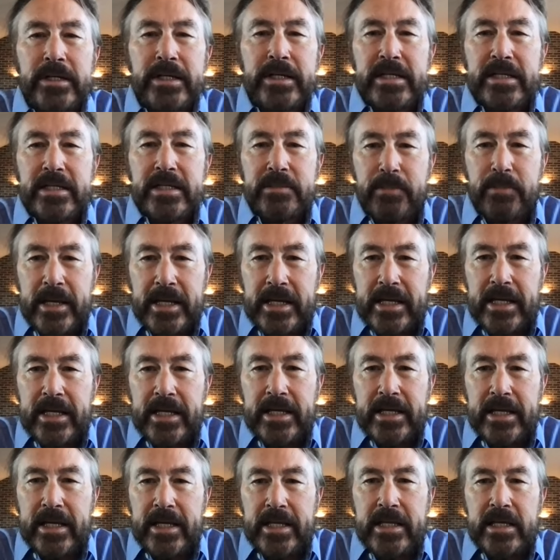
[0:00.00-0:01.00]

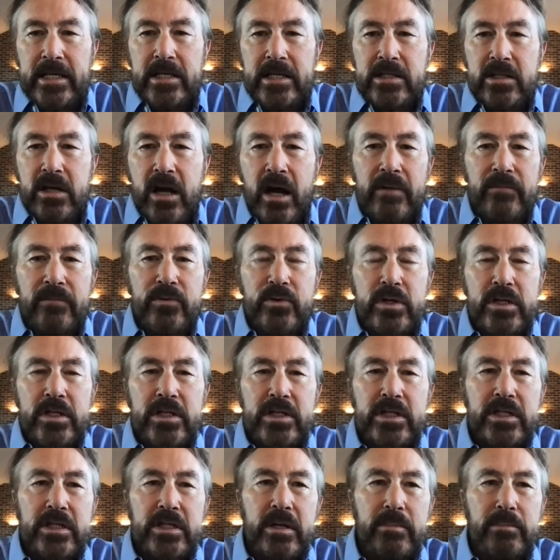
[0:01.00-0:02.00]
participating in this
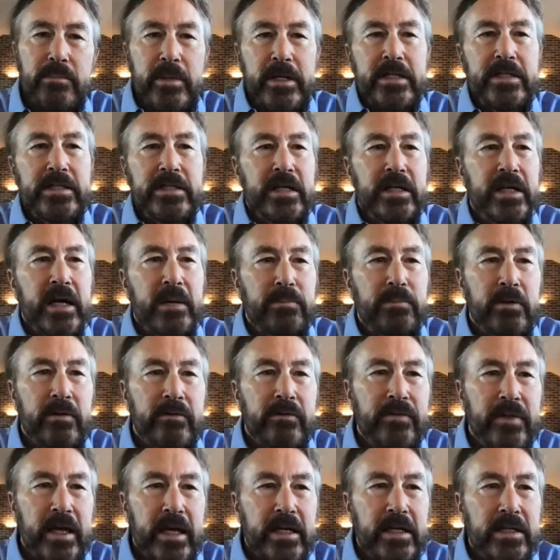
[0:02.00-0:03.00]
conference means a couple
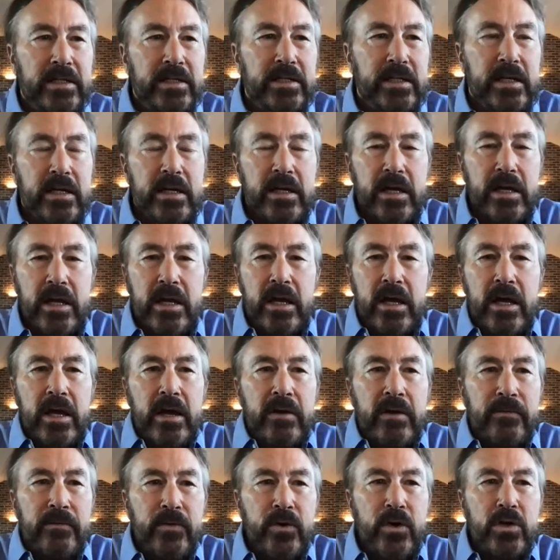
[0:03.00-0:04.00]
of things.
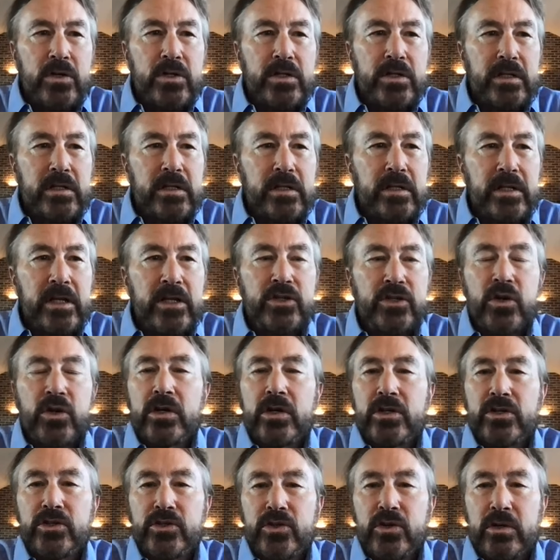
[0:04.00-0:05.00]
First, that you're
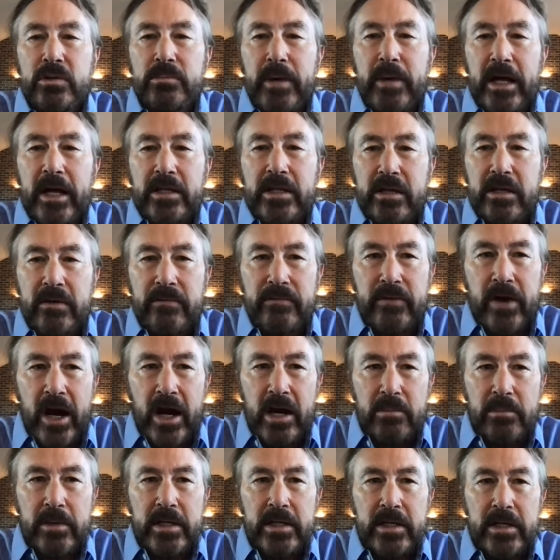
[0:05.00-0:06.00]
concerned about the
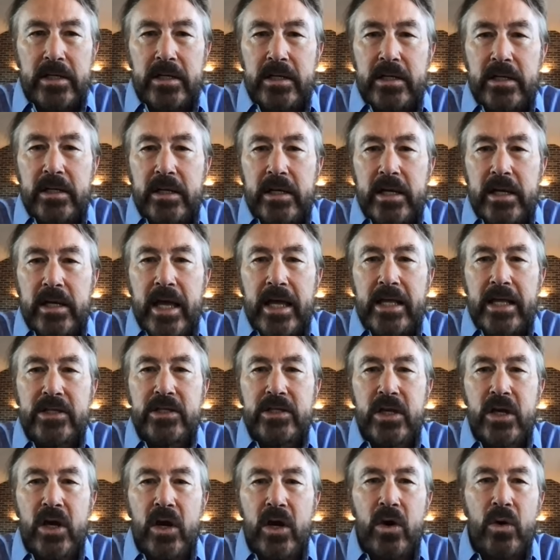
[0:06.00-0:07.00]
environment. And
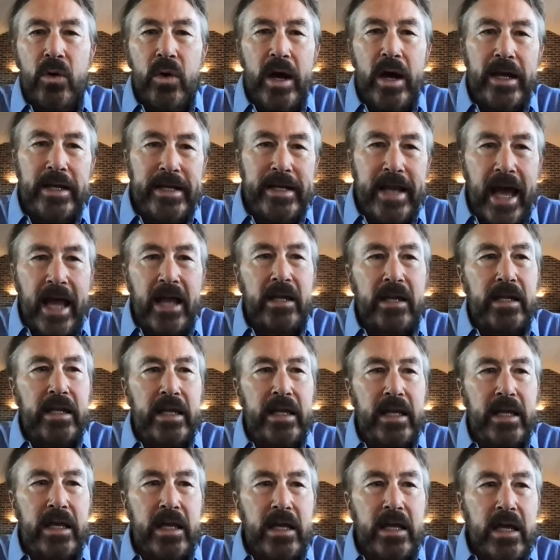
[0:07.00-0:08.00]
so
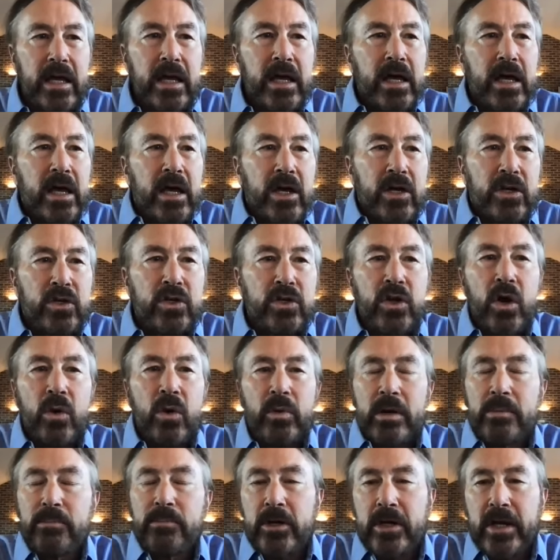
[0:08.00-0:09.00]
undoubtedly, you know
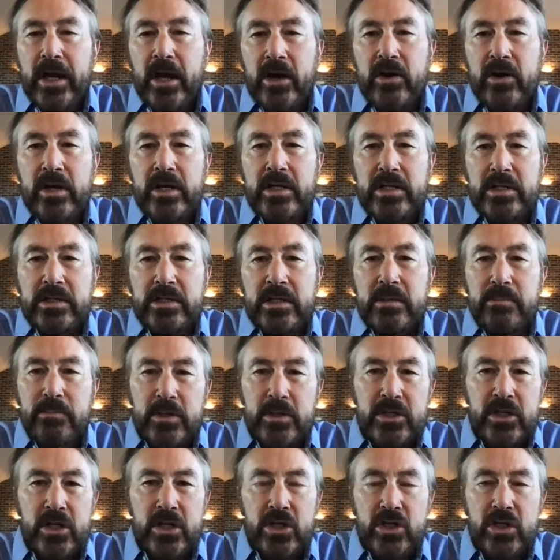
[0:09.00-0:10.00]
what a precarious
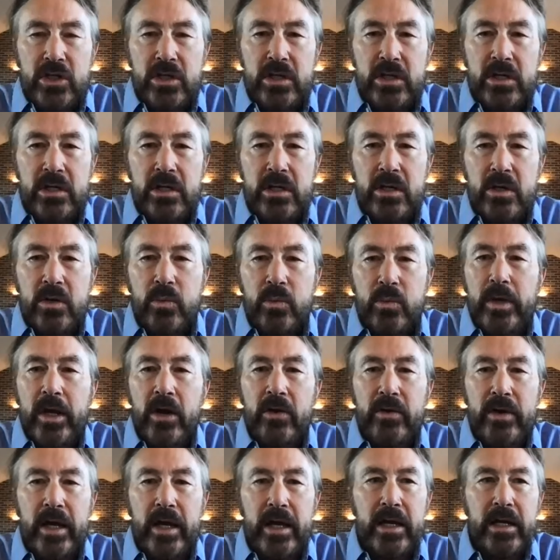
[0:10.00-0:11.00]
position we
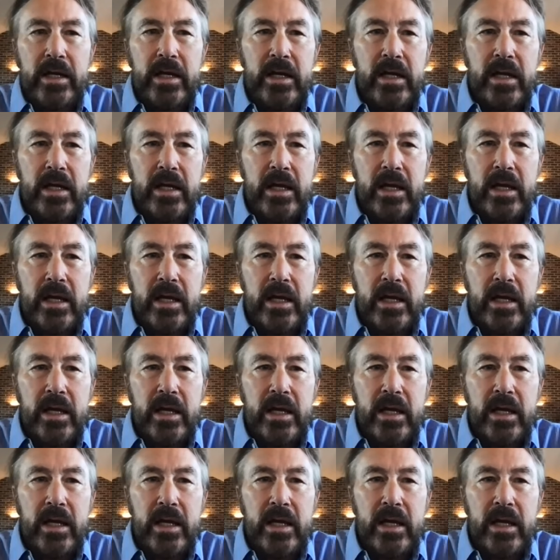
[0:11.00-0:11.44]
are in.